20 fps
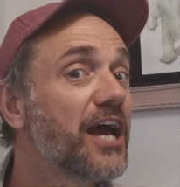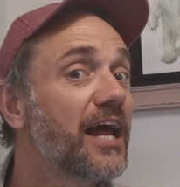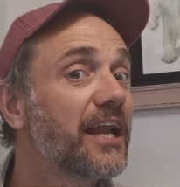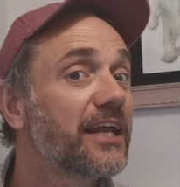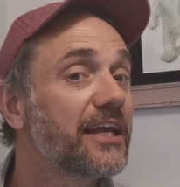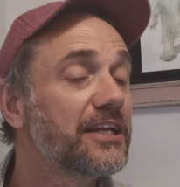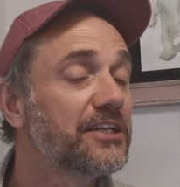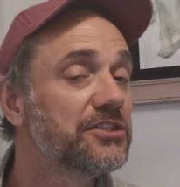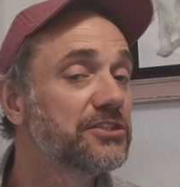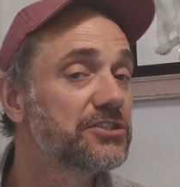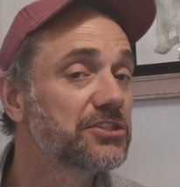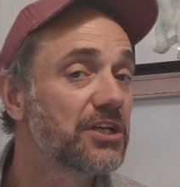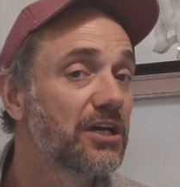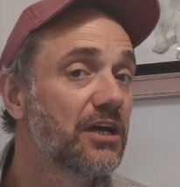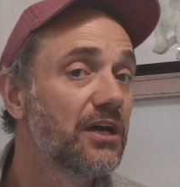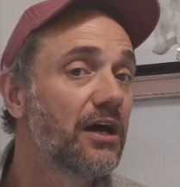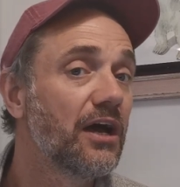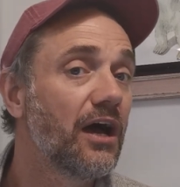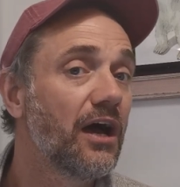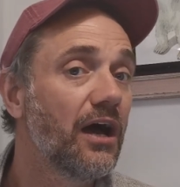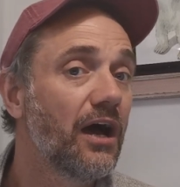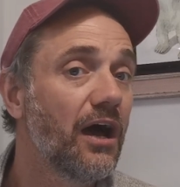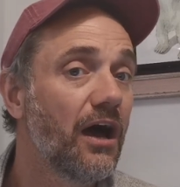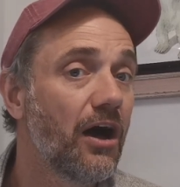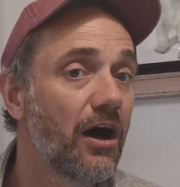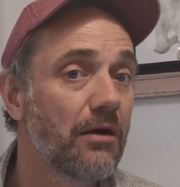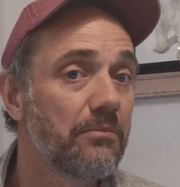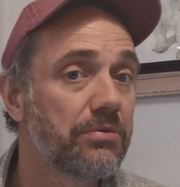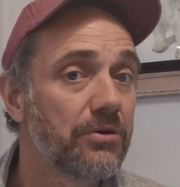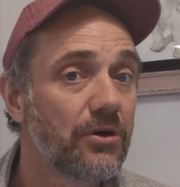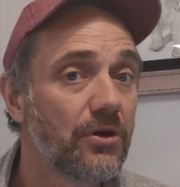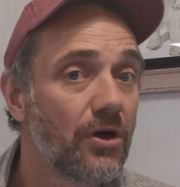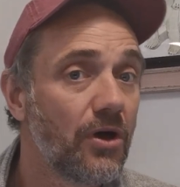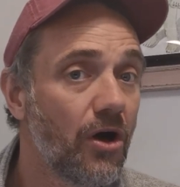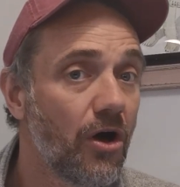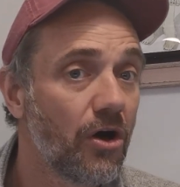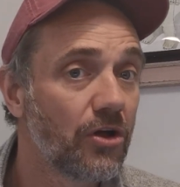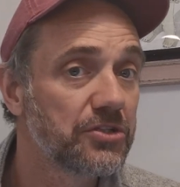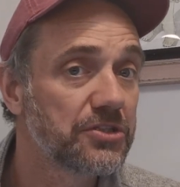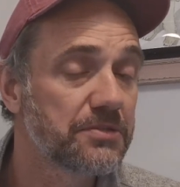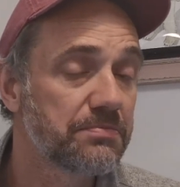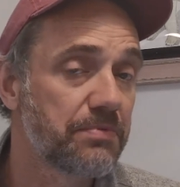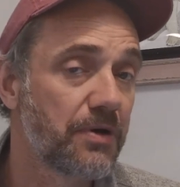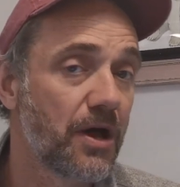challenge up onto